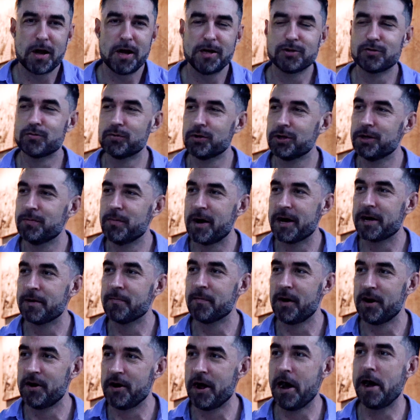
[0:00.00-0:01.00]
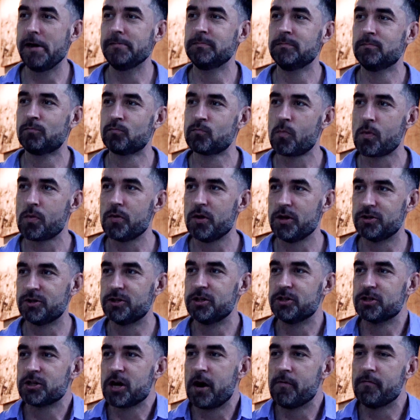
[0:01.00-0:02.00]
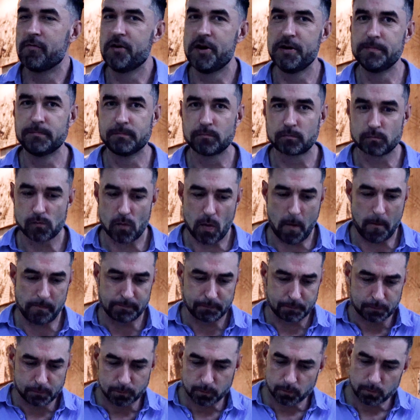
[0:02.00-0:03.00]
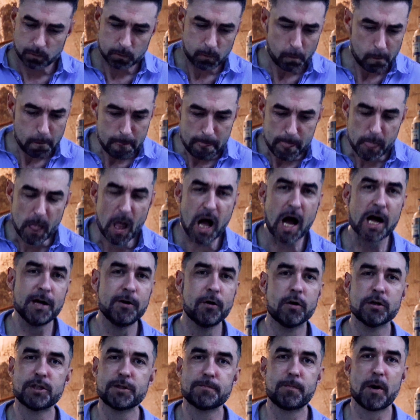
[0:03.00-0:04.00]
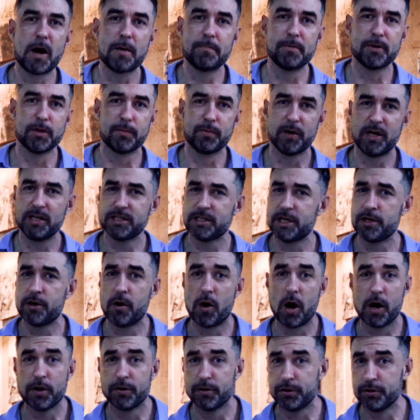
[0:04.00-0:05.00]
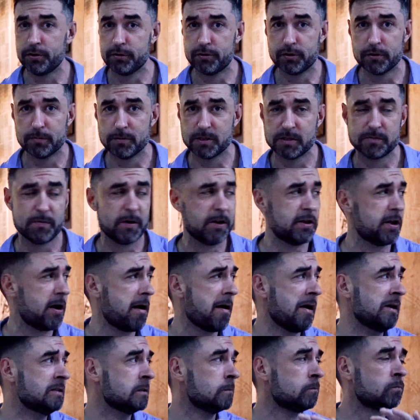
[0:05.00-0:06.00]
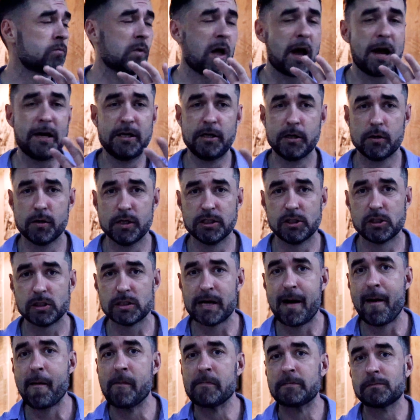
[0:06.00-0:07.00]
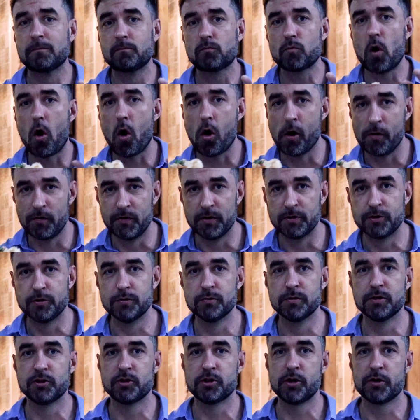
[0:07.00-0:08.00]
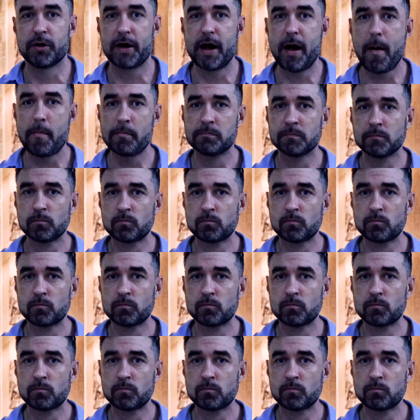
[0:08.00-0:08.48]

It's really making my day, this discovery. I know it's a popular place. I know other YouTubers have been there. I know it's on the tourist circuit.